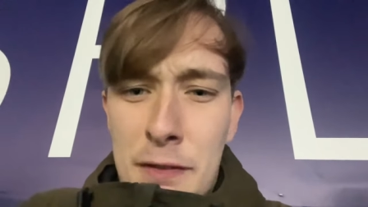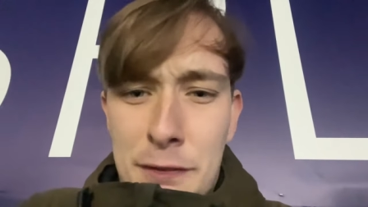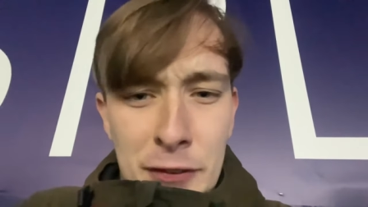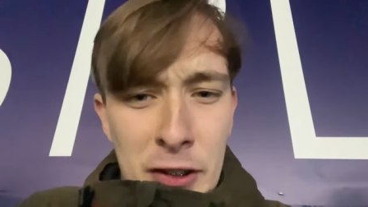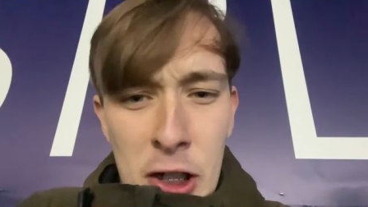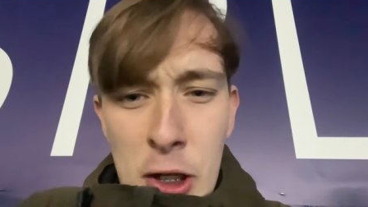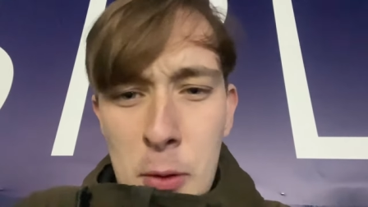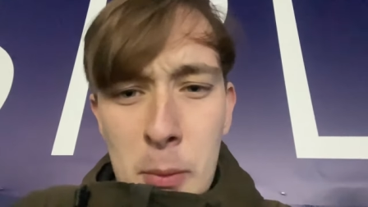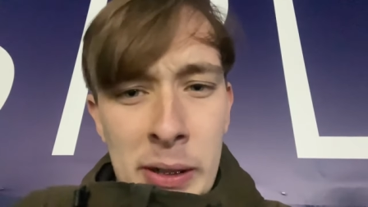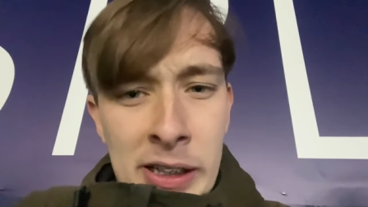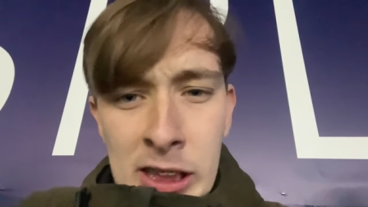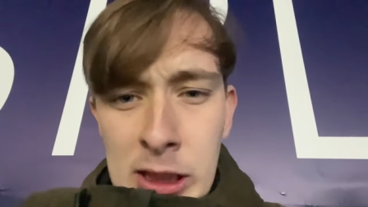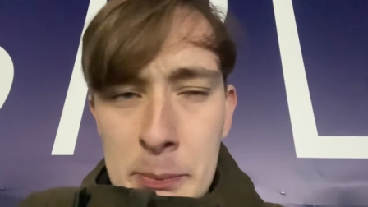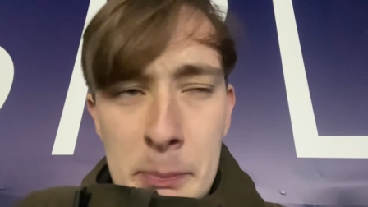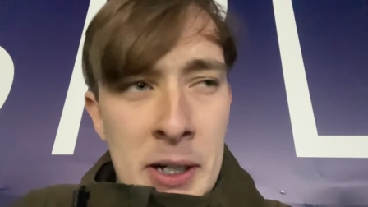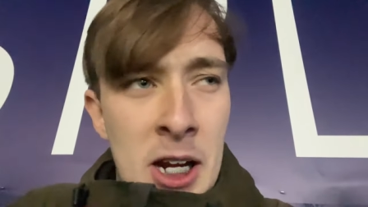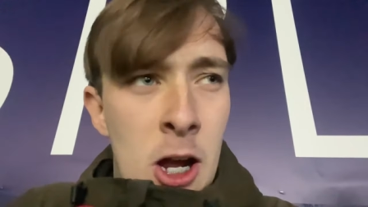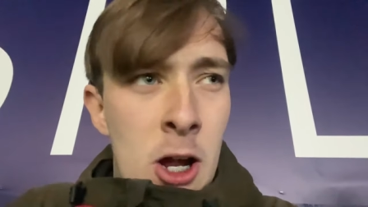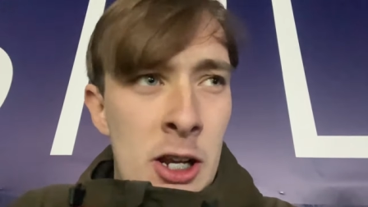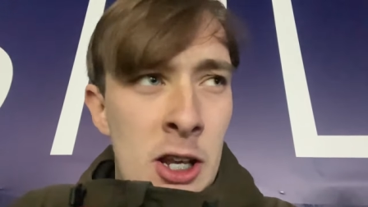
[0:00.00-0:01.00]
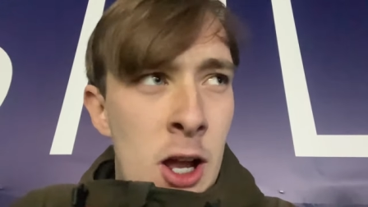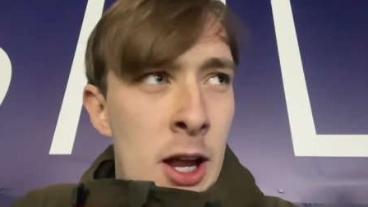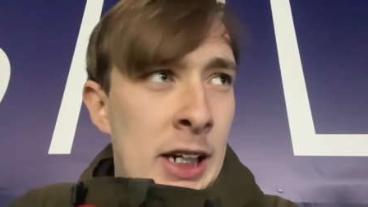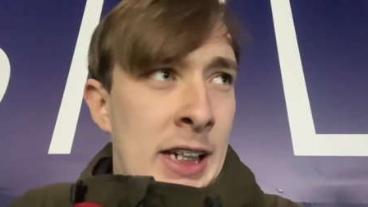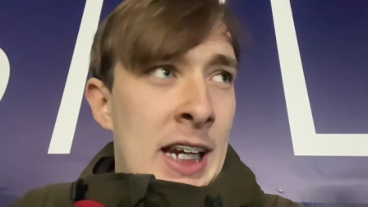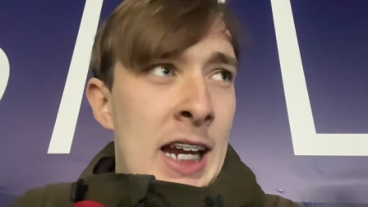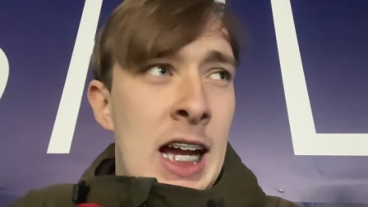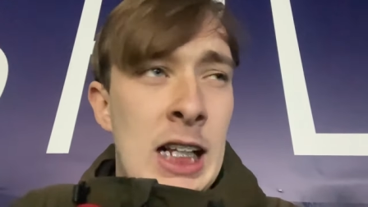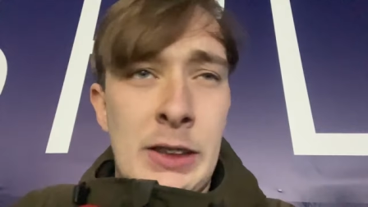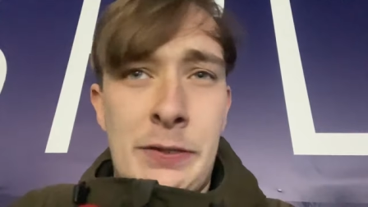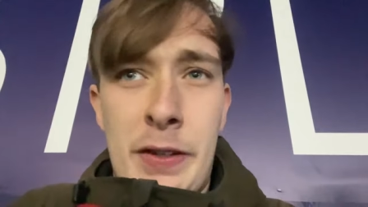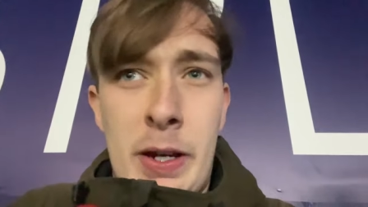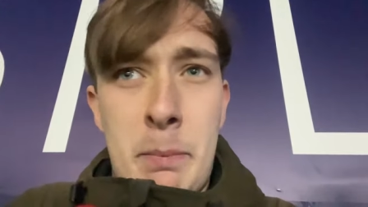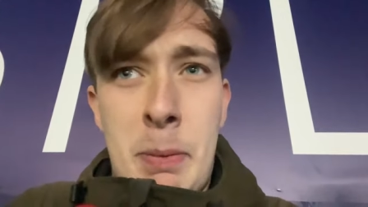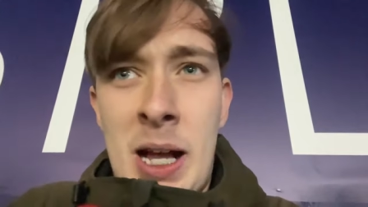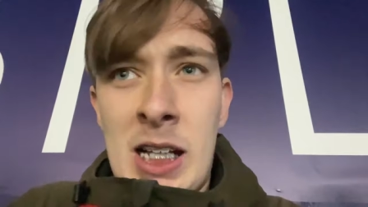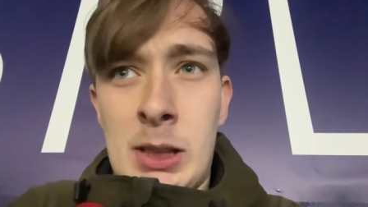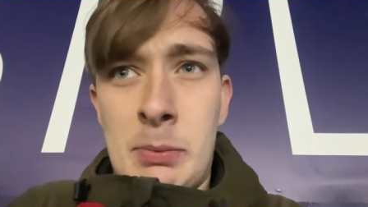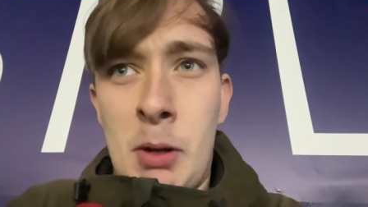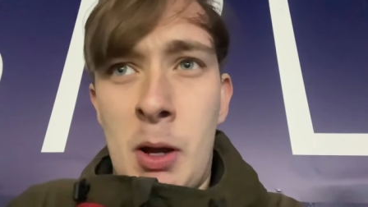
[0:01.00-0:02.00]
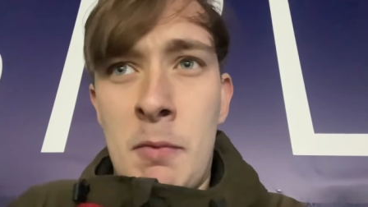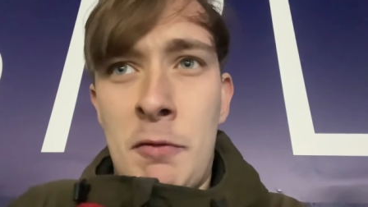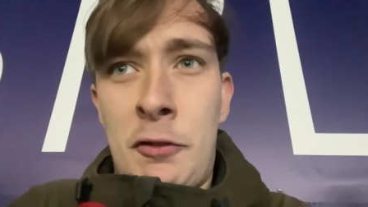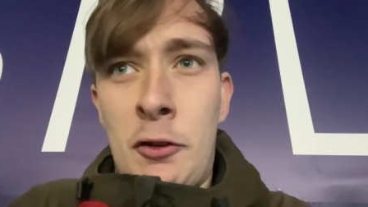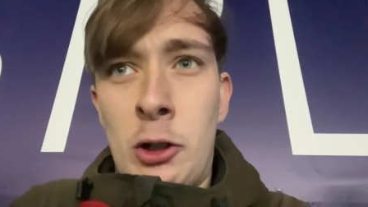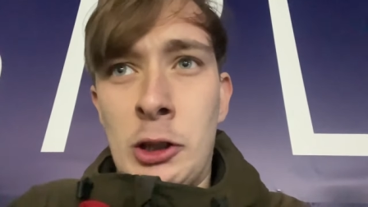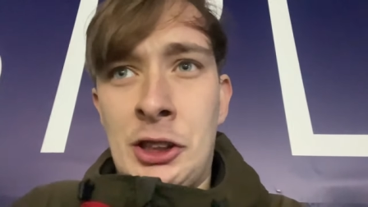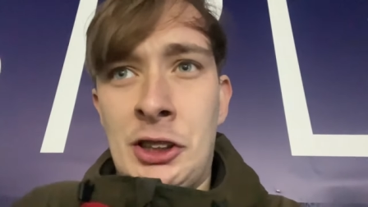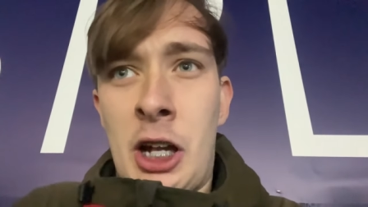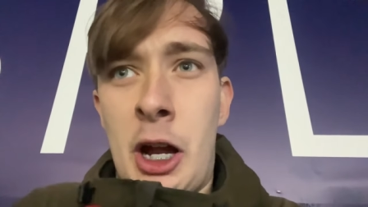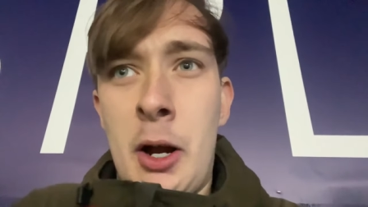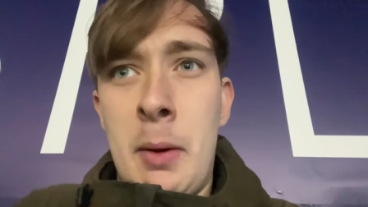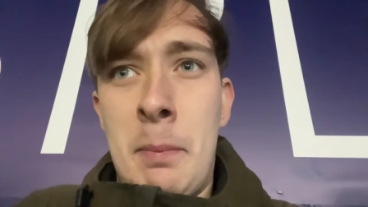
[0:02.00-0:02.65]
few weeks beyond like he has for the past month or so.